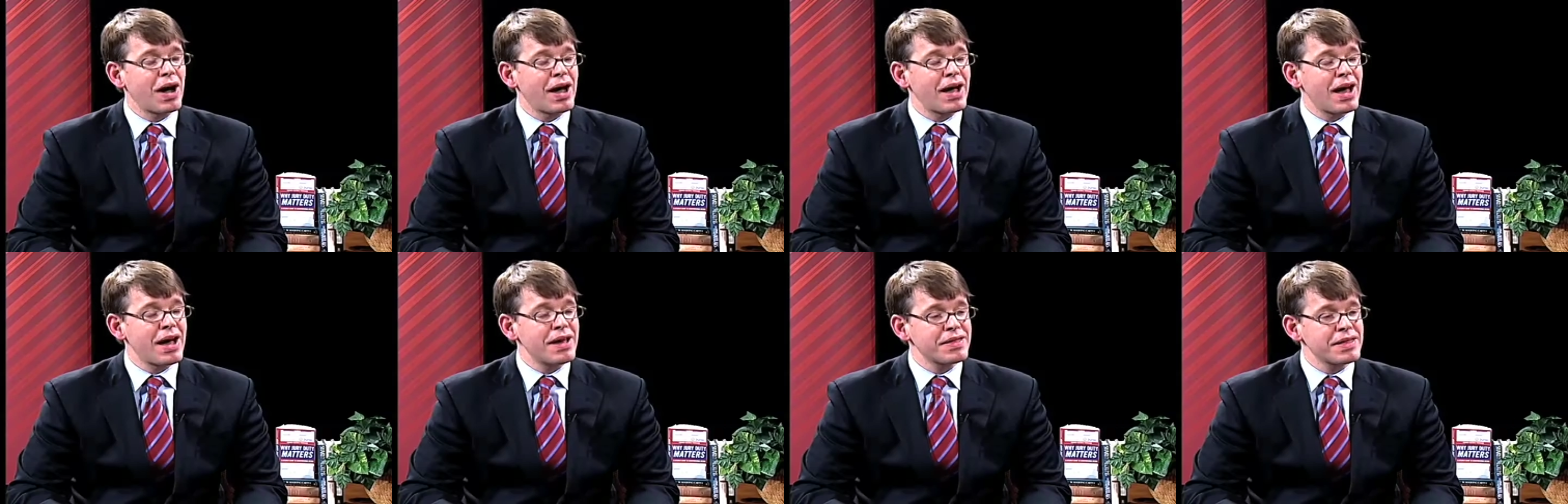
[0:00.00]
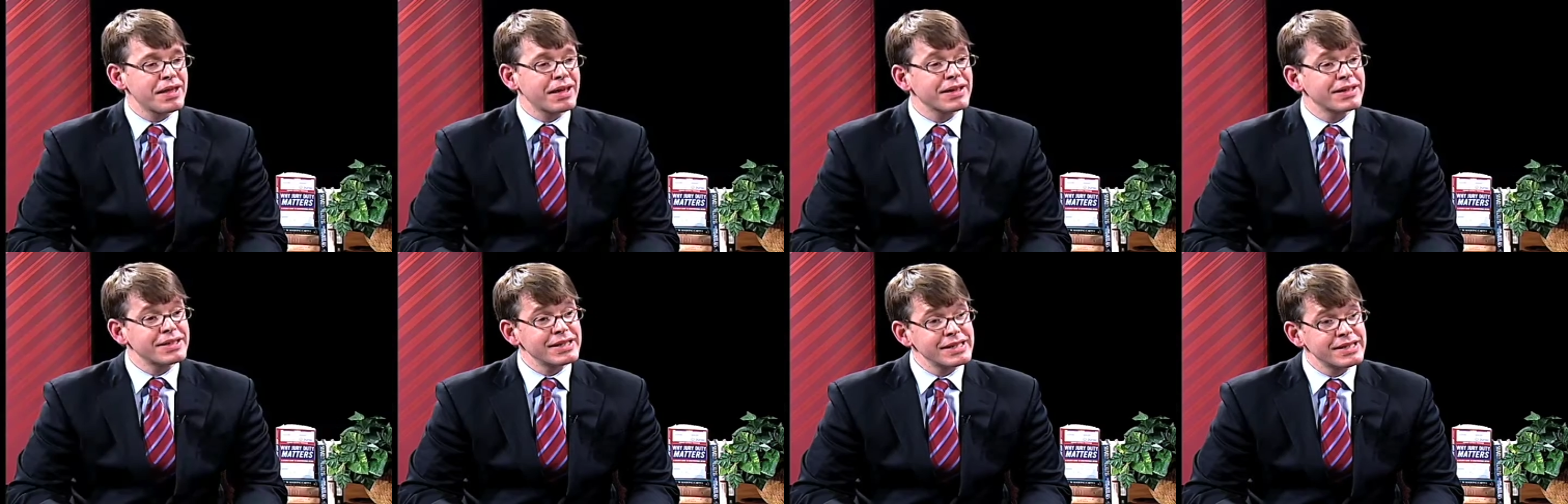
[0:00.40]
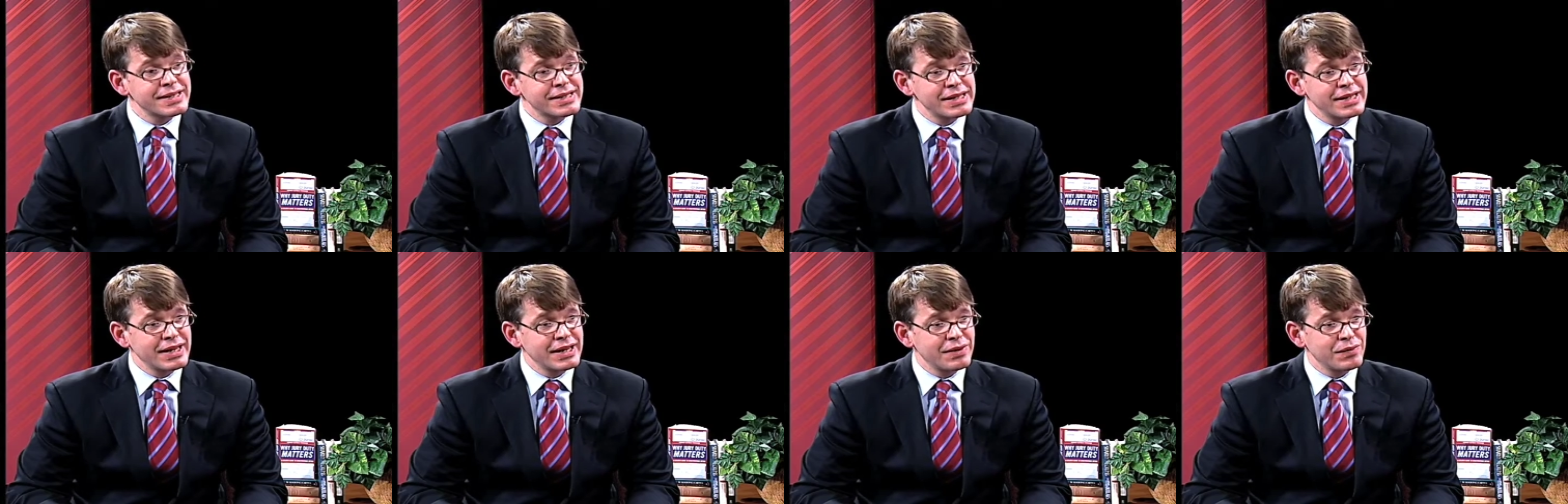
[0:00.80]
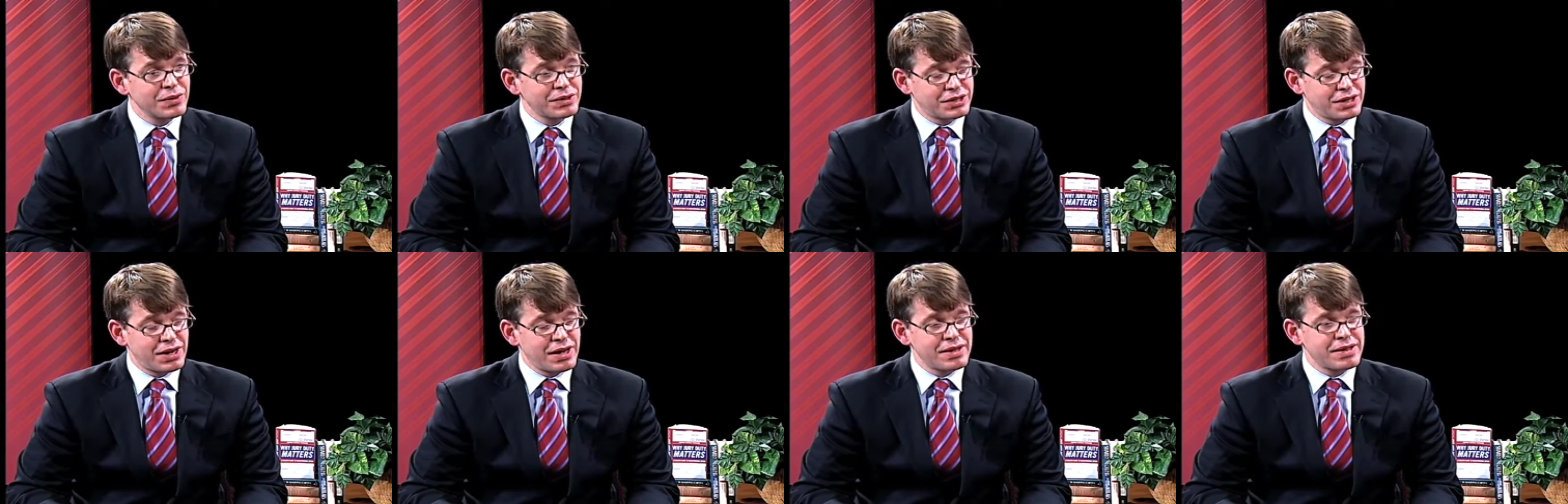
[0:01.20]
I think in D.C.,
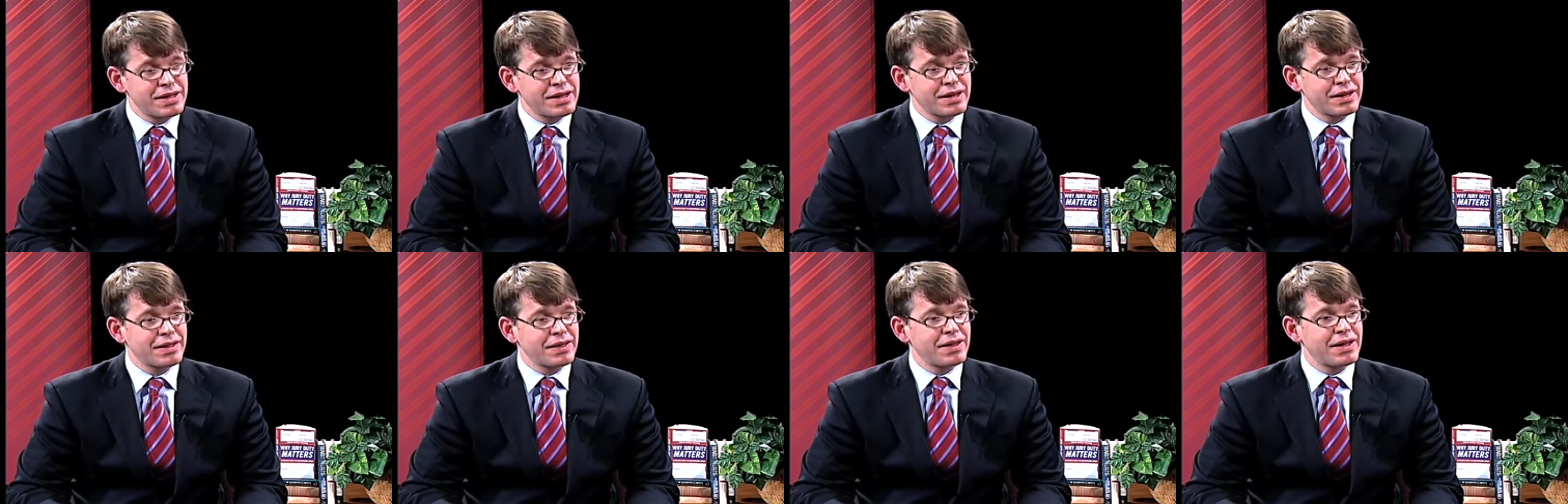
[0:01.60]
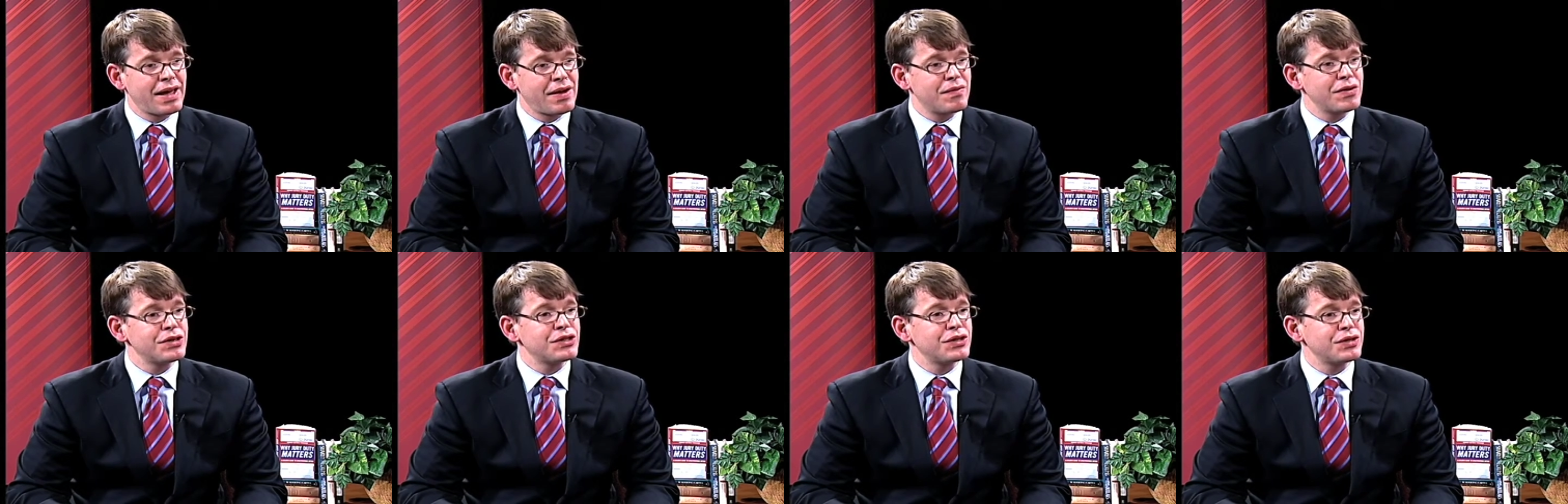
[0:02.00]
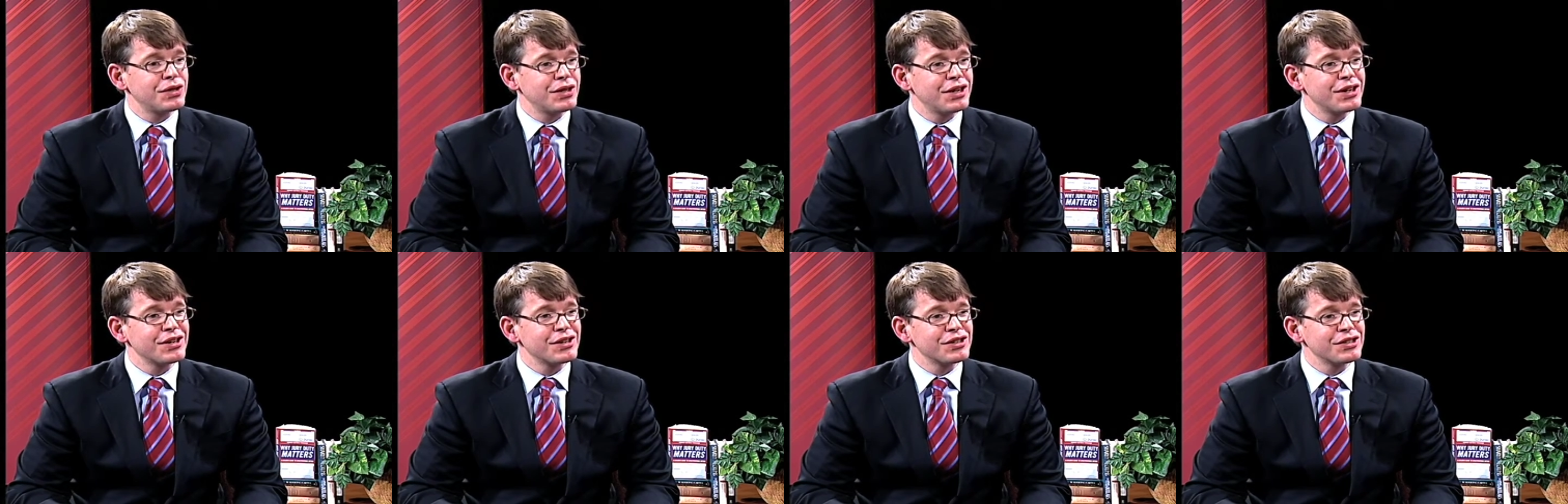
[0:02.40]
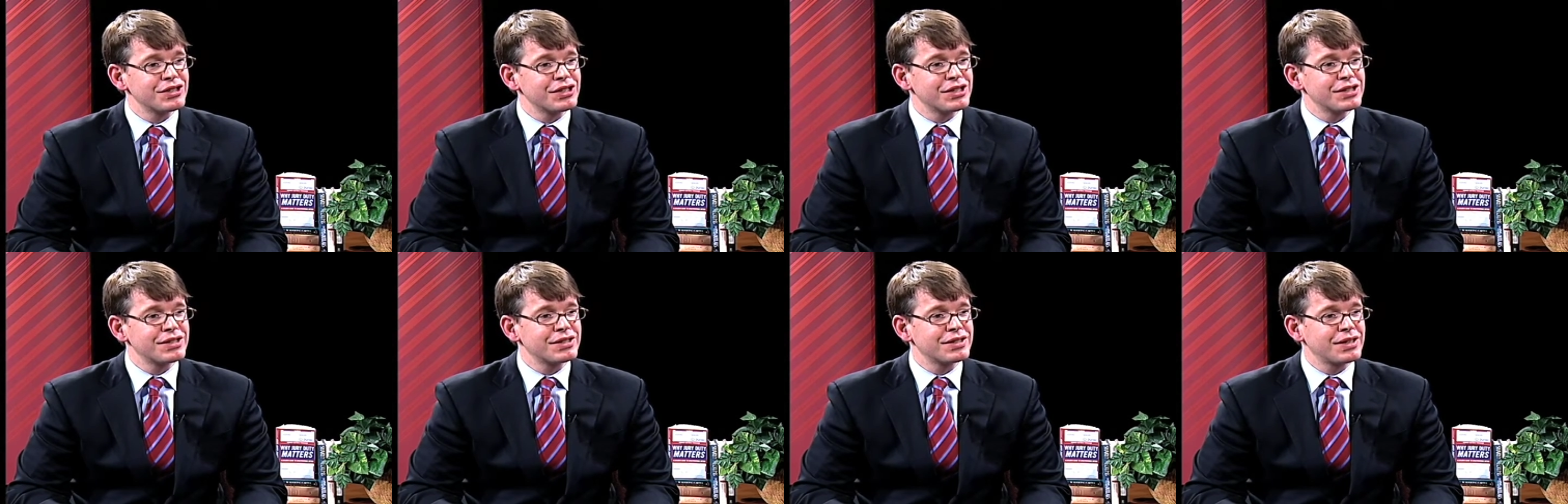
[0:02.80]
which I think that every 2 years
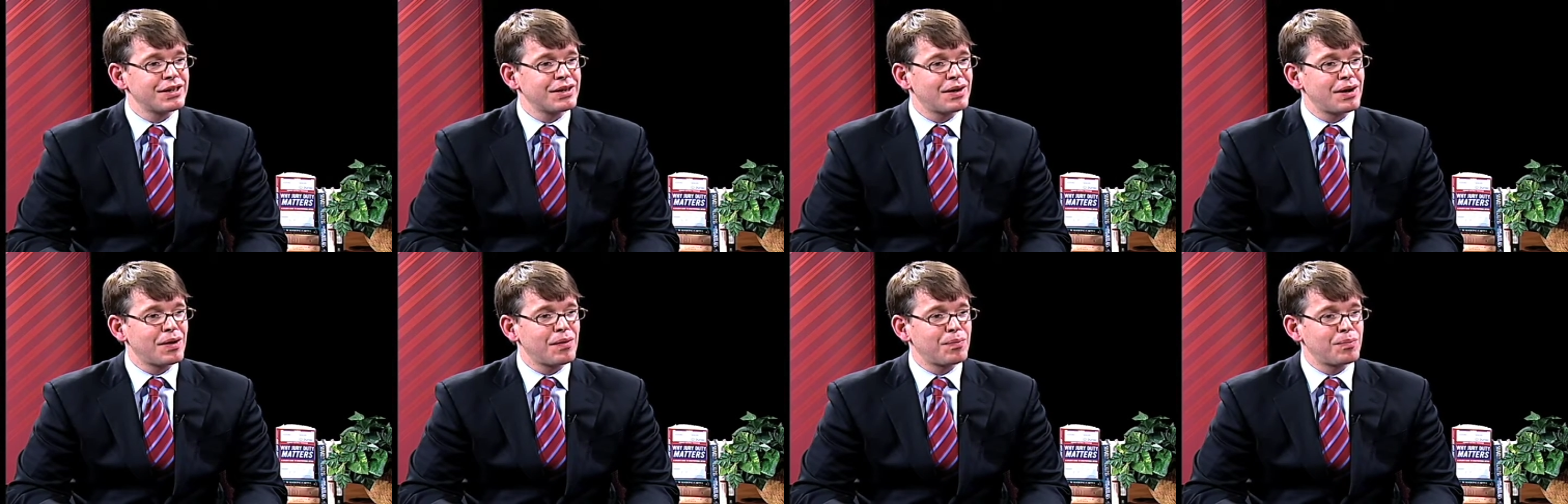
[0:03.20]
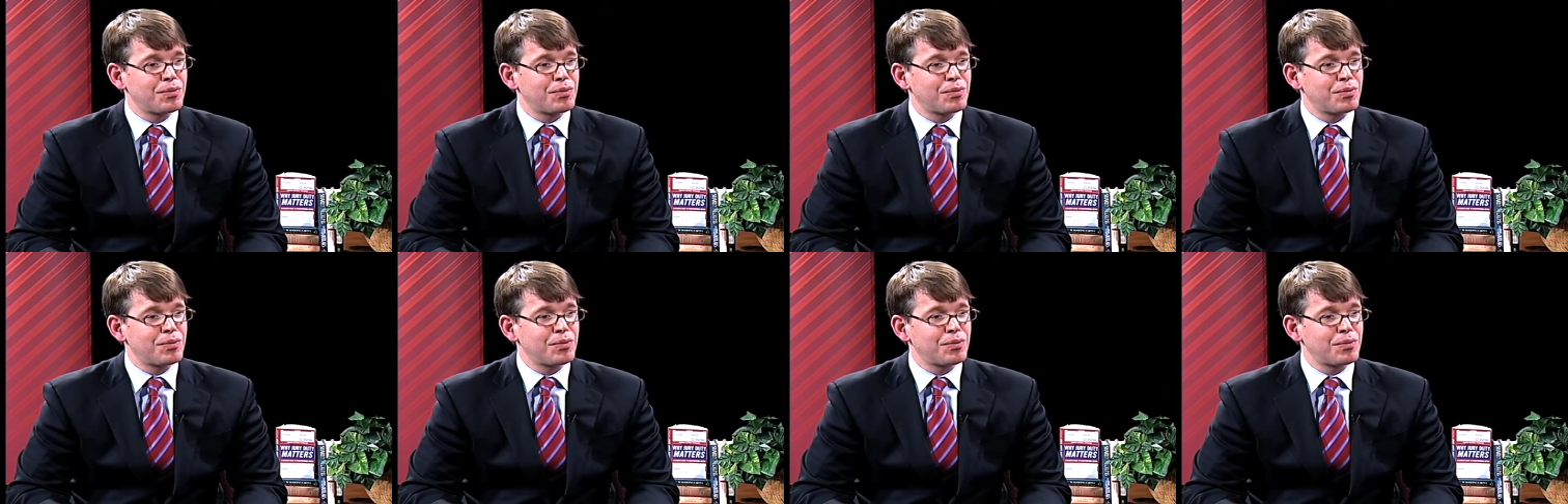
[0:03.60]
is a